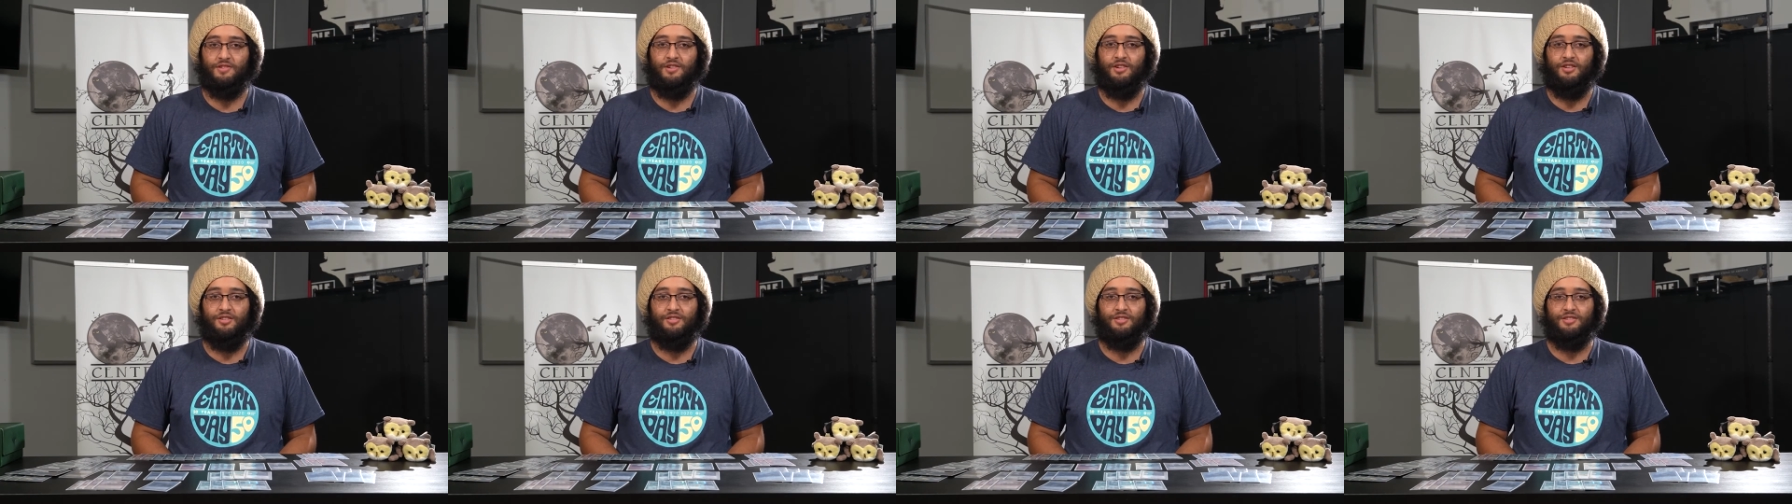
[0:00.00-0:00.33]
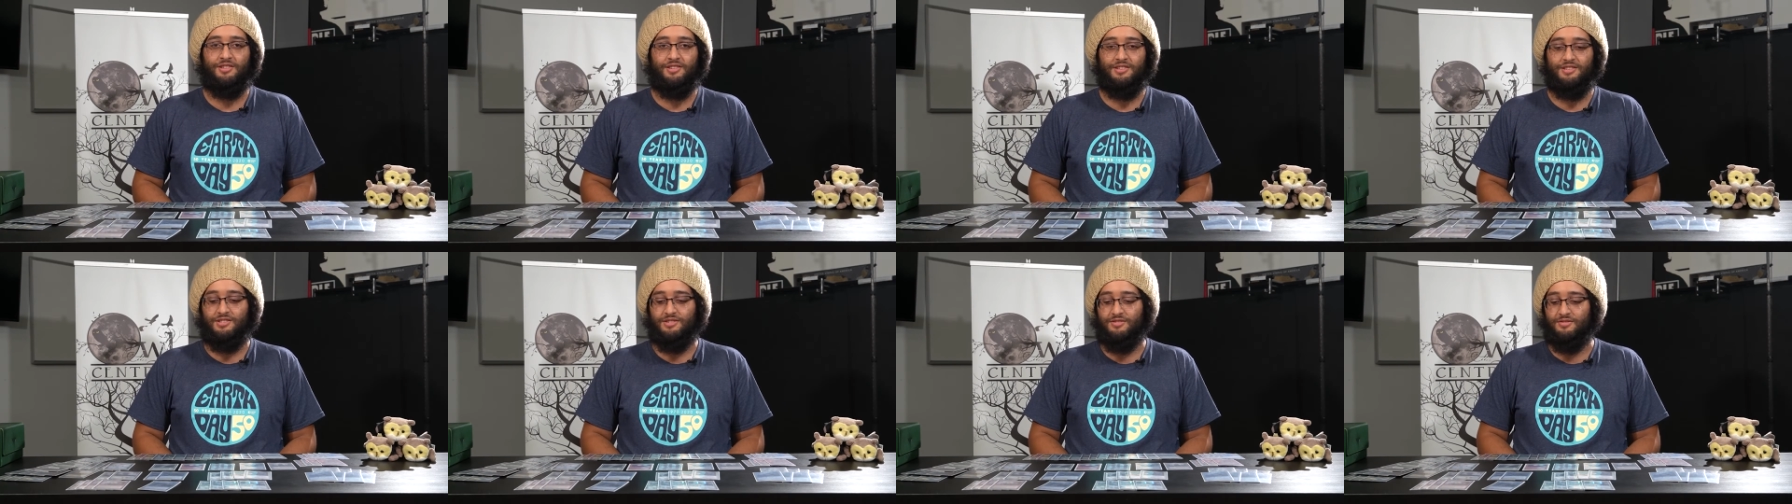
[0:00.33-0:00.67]
guard
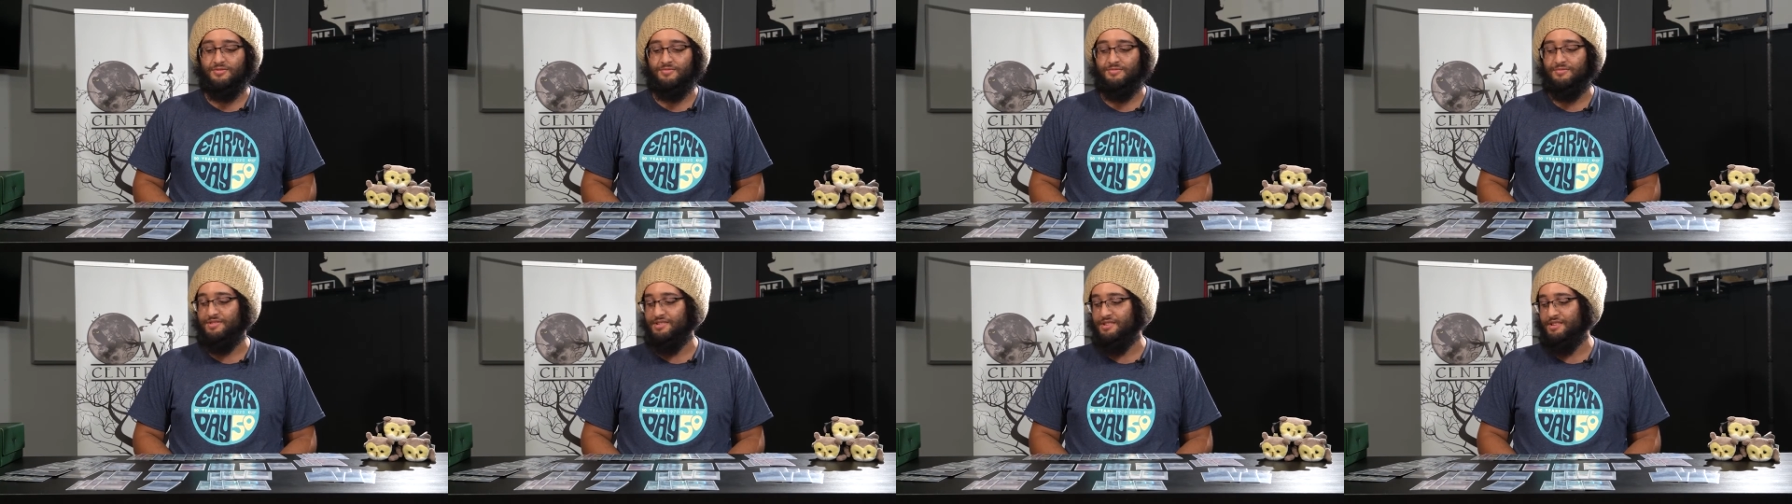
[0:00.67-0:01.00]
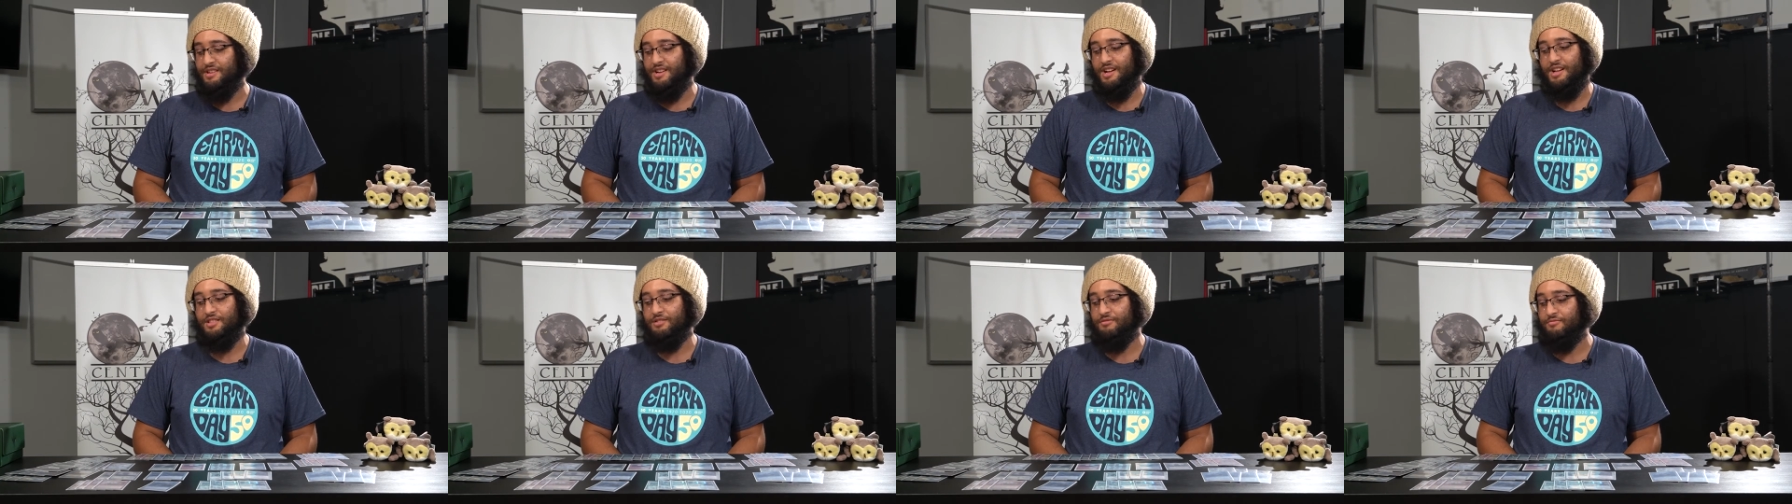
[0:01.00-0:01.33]
because you're
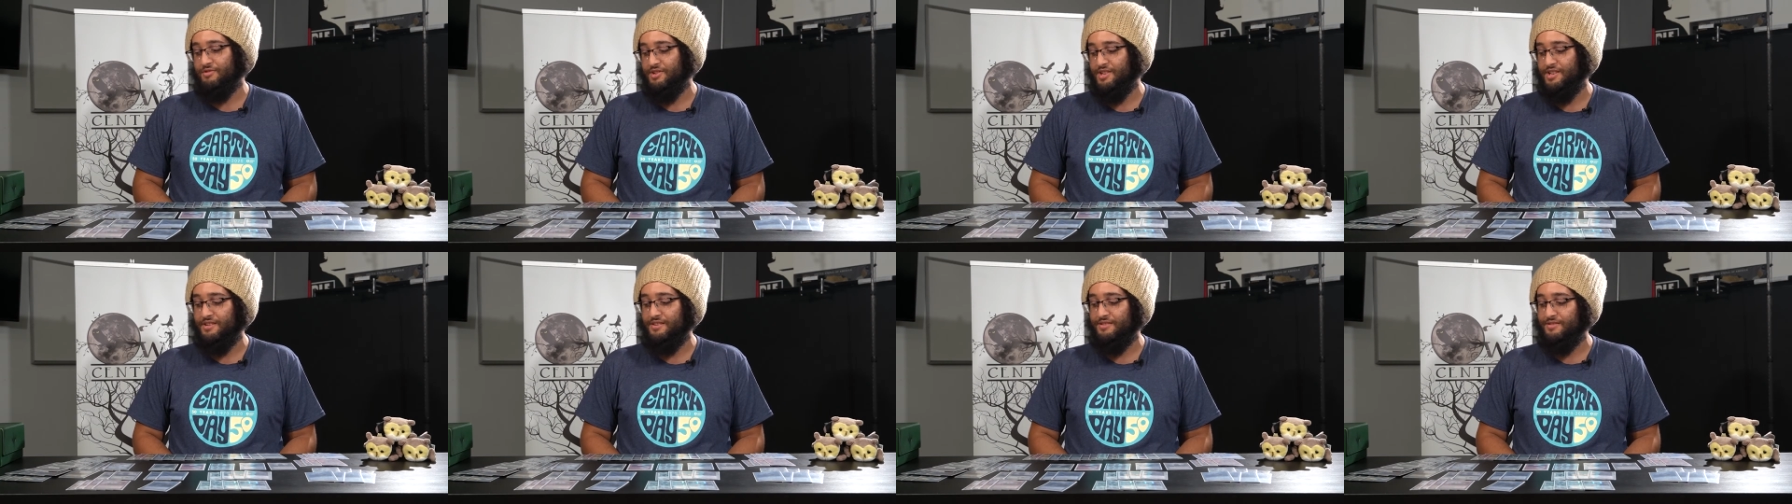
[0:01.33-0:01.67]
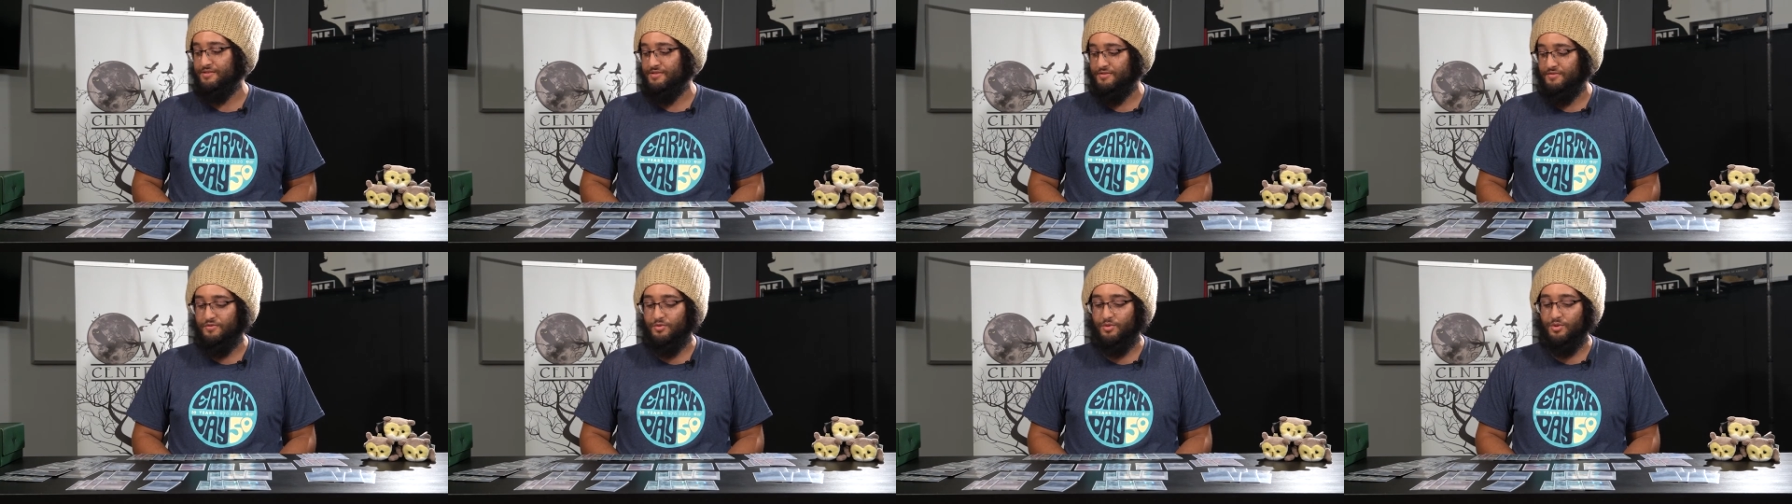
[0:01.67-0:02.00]
a 3
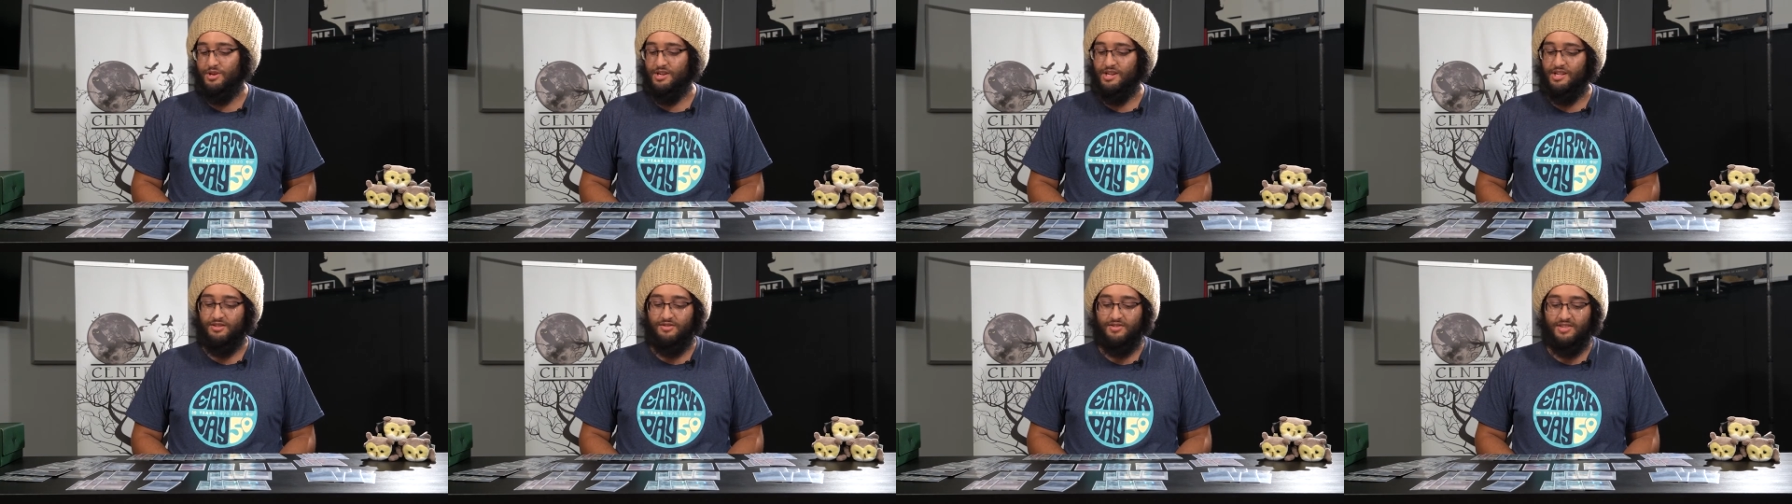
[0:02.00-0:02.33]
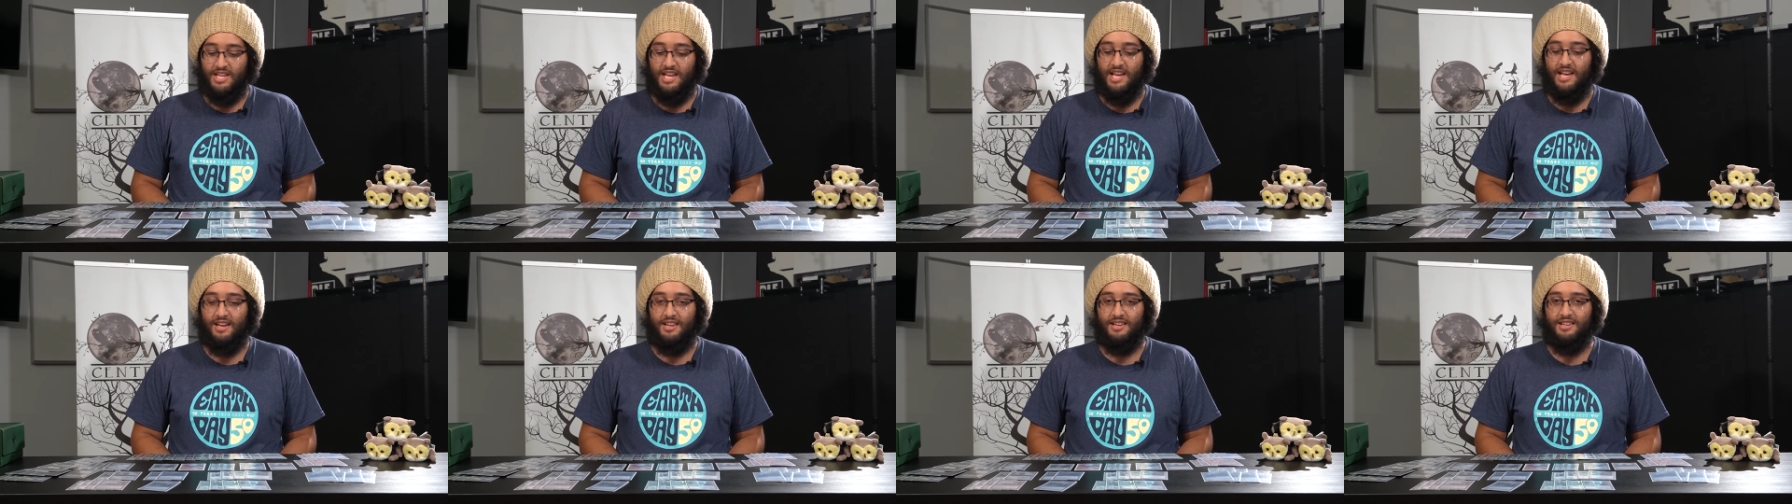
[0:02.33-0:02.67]
to 4 color
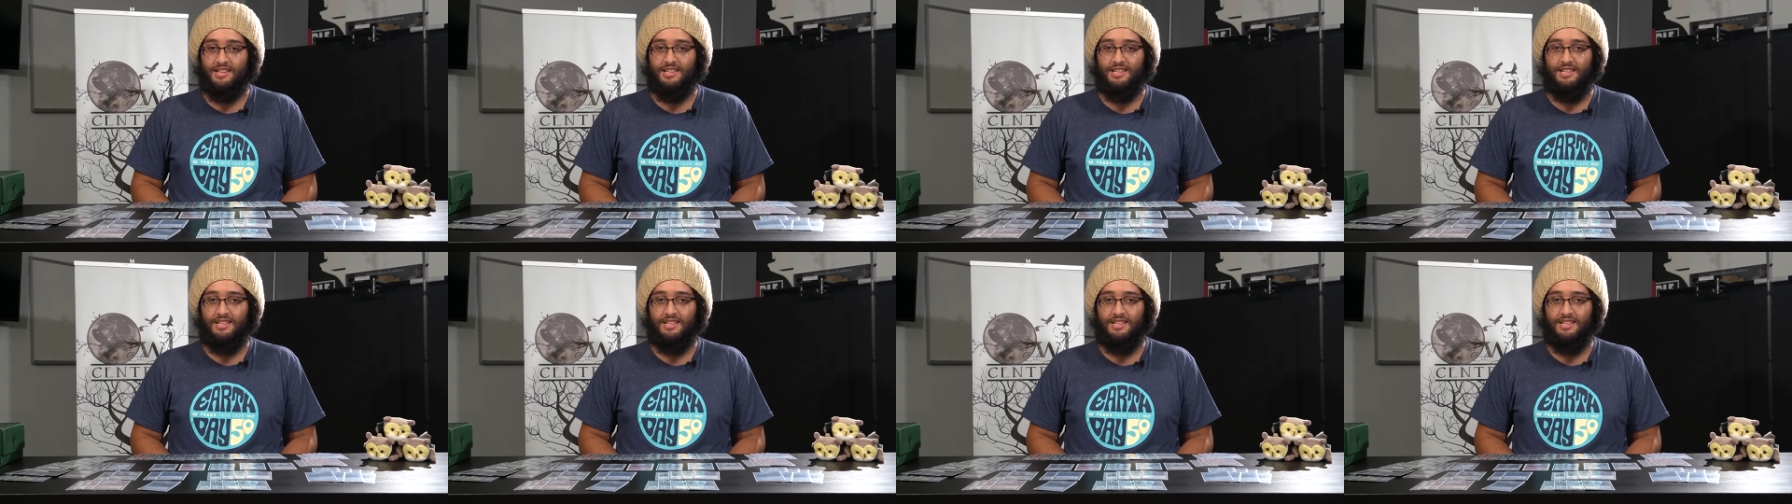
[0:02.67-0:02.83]
deck,